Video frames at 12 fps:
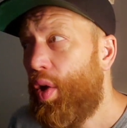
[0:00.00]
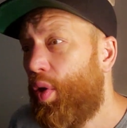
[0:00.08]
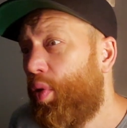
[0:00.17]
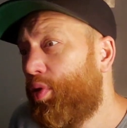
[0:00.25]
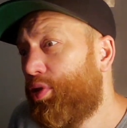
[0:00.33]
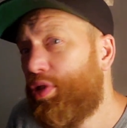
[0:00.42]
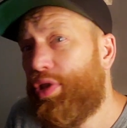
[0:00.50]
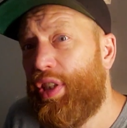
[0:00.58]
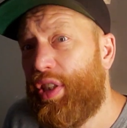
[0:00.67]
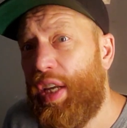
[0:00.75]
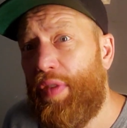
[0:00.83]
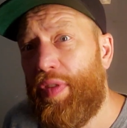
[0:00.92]
or it's just his
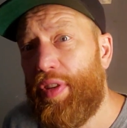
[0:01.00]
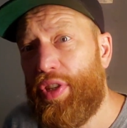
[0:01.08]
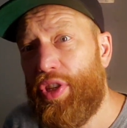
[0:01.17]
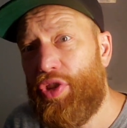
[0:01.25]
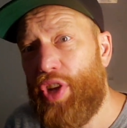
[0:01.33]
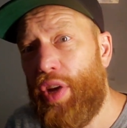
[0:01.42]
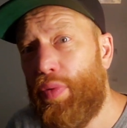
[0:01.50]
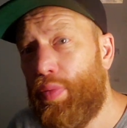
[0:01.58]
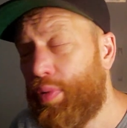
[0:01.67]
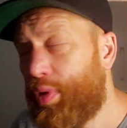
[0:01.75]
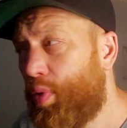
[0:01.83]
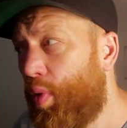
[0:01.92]
defense in general
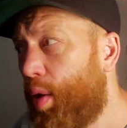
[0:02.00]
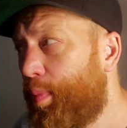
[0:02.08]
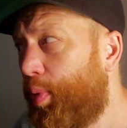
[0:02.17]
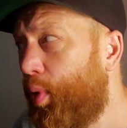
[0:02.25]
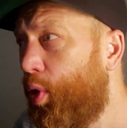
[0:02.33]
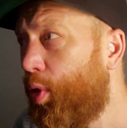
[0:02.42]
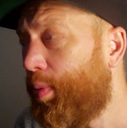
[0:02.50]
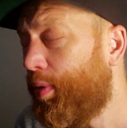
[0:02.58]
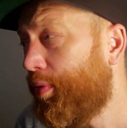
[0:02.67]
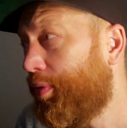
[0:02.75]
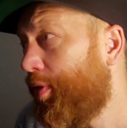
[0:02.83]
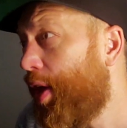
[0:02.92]
was quite poor.
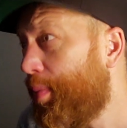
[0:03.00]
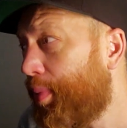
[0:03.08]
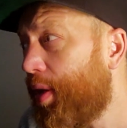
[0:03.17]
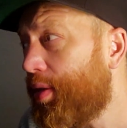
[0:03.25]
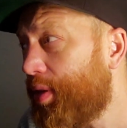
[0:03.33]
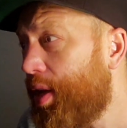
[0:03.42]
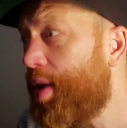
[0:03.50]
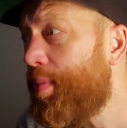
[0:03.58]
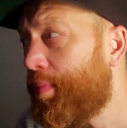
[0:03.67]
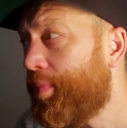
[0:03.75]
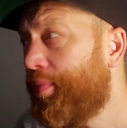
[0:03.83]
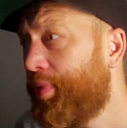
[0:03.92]
But fair play to
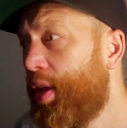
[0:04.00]
him.